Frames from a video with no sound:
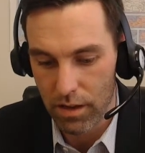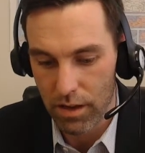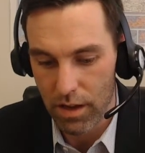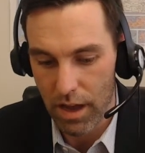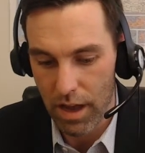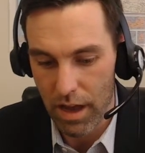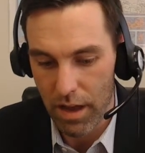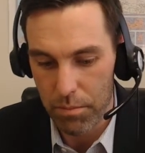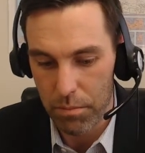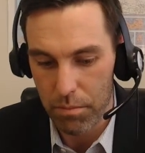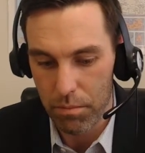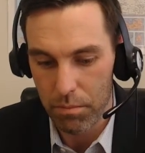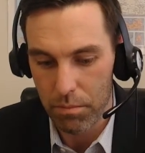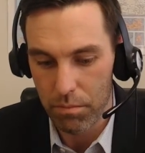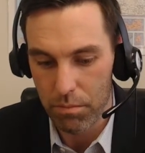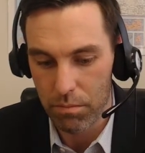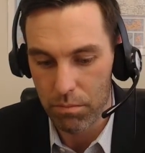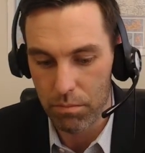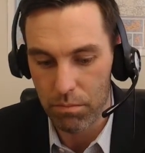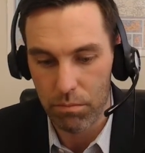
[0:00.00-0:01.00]
uh,
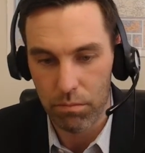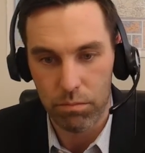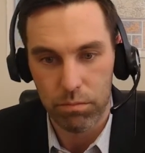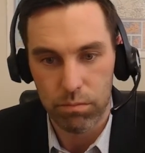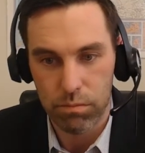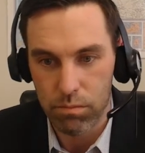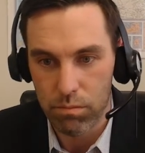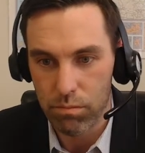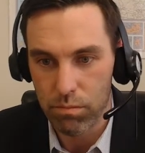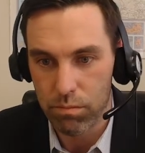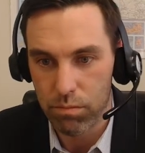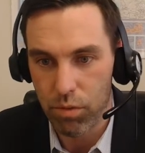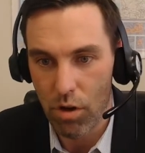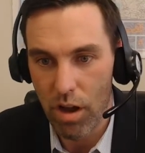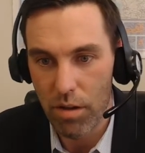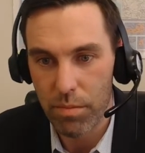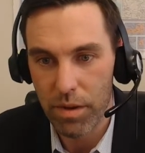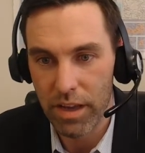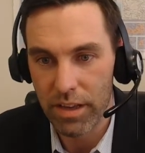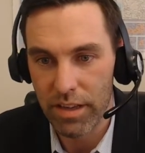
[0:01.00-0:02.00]

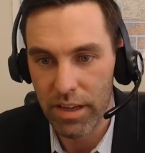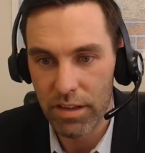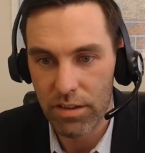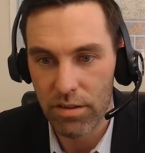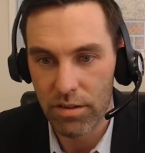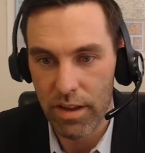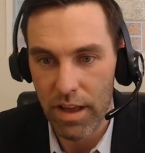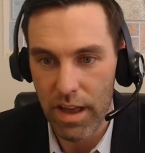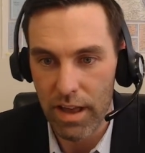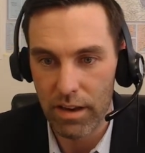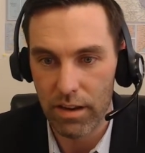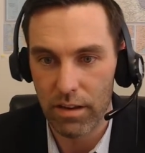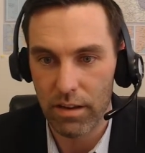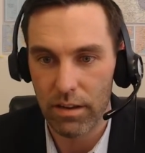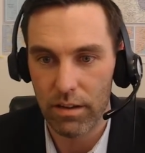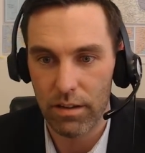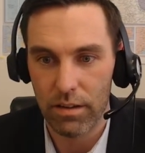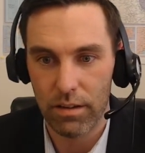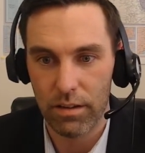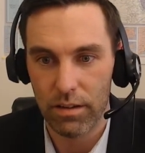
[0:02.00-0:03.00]
broadband internet
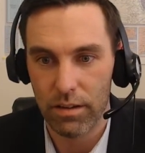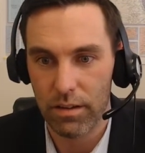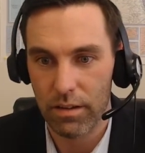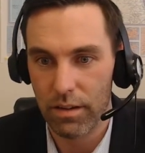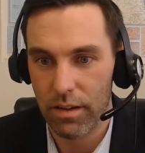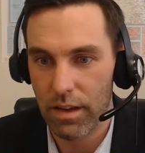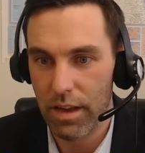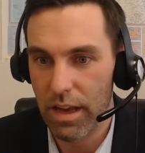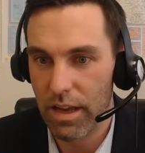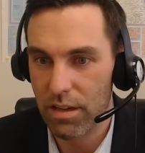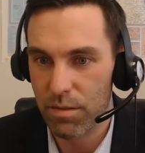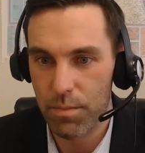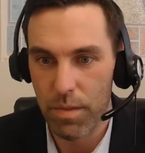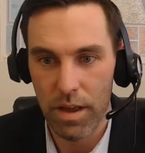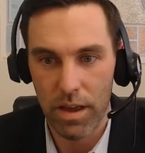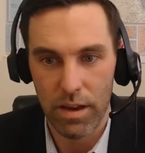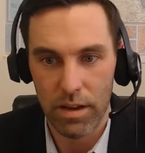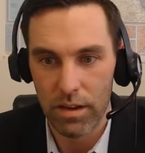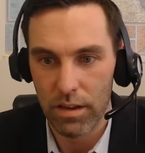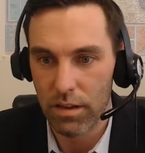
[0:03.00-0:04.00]
has
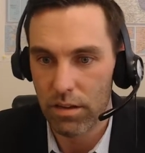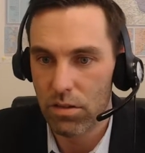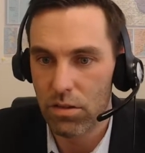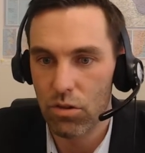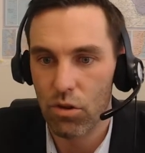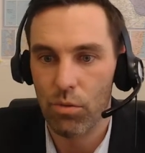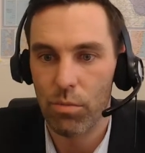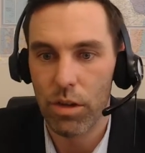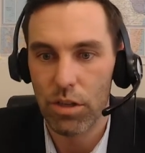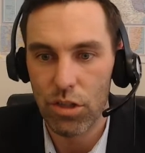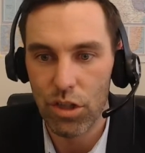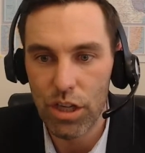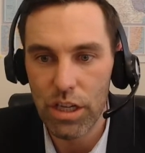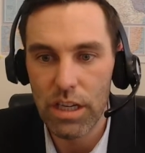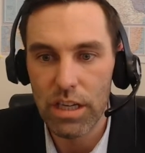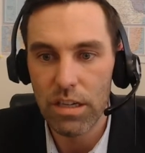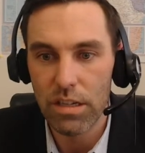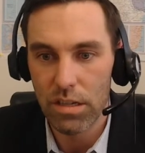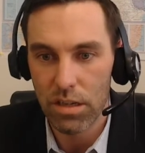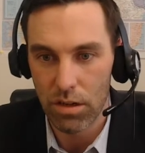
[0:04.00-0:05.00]
been so much
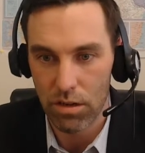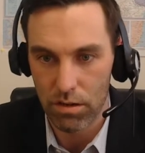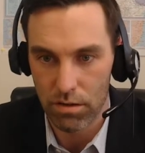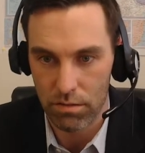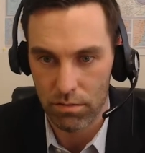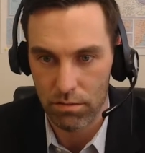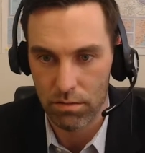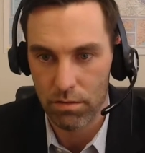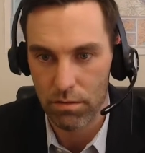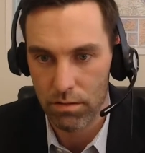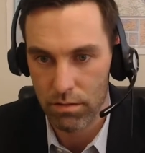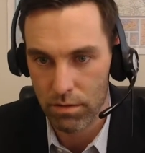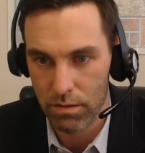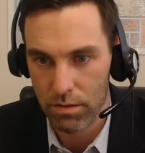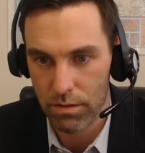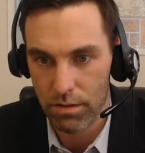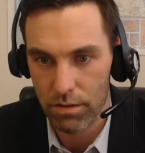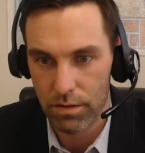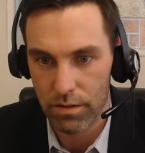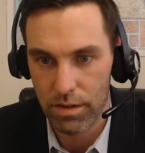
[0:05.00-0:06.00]
easier
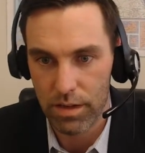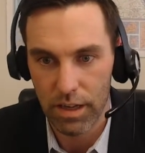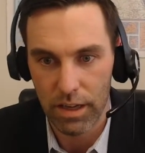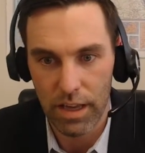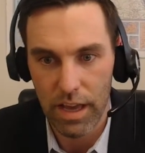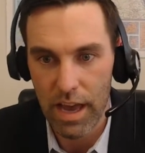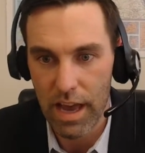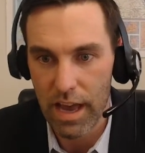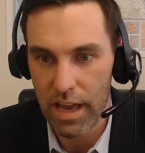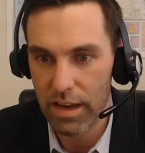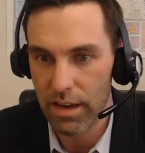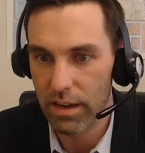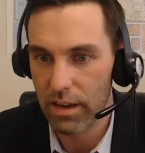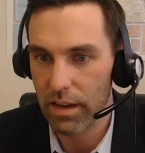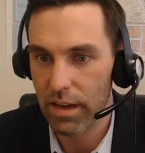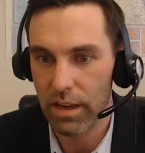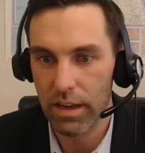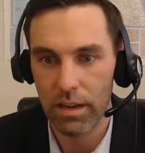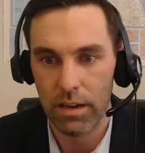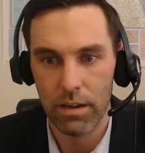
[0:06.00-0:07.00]
to get
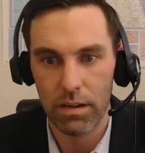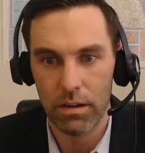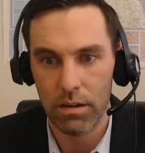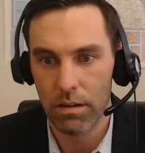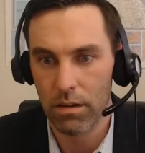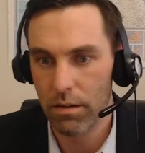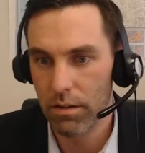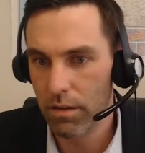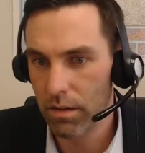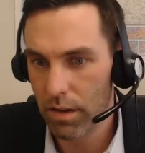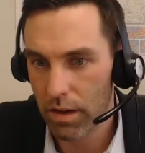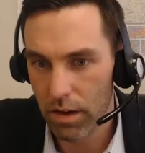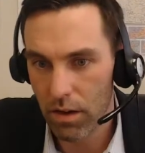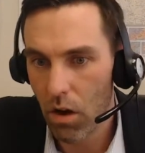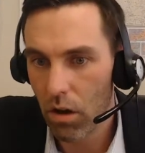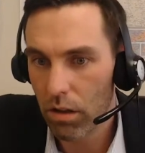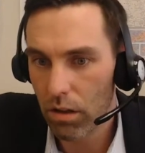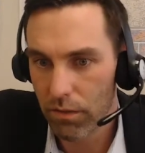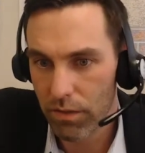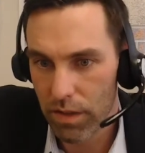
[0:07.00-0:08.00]
in
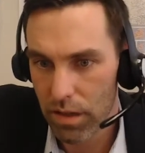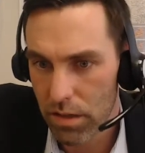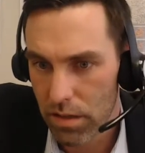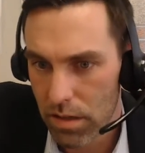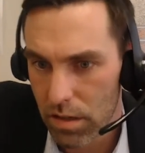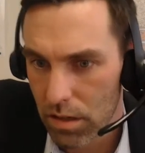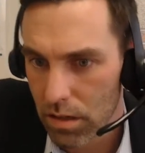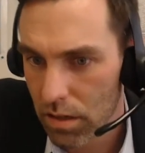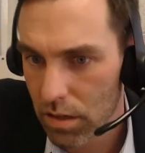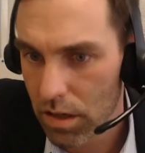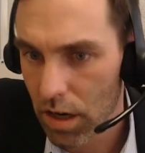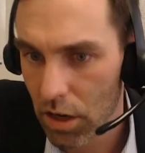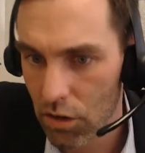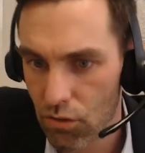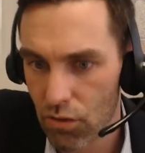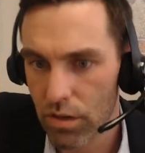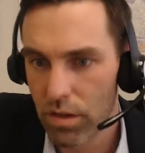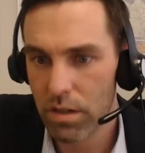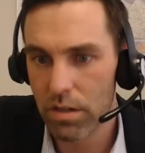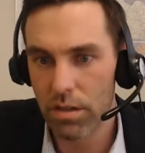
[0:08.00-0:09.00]
all of these
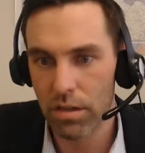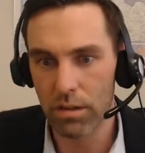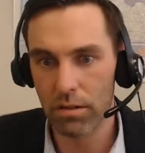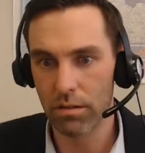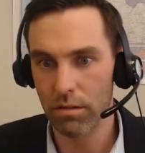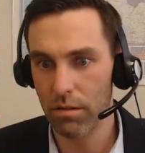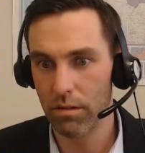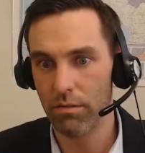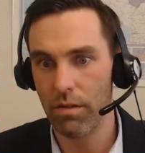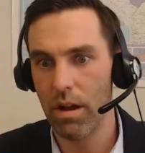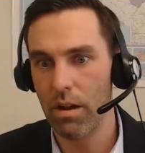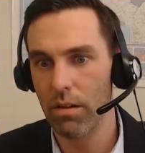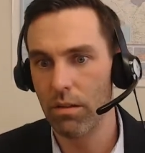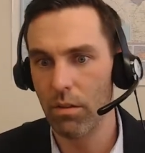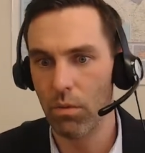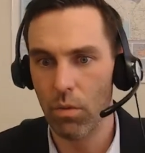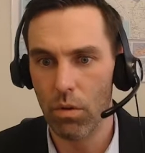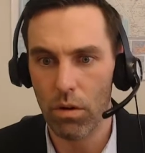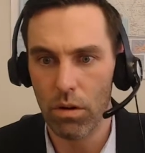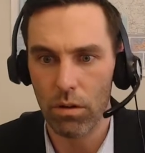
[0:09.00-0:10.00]
countries and around
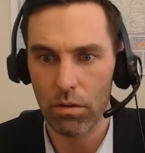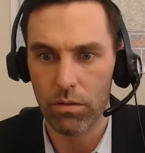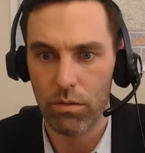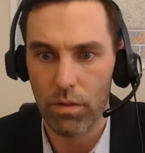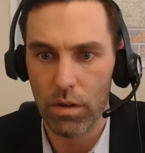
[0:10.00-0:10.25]
the world.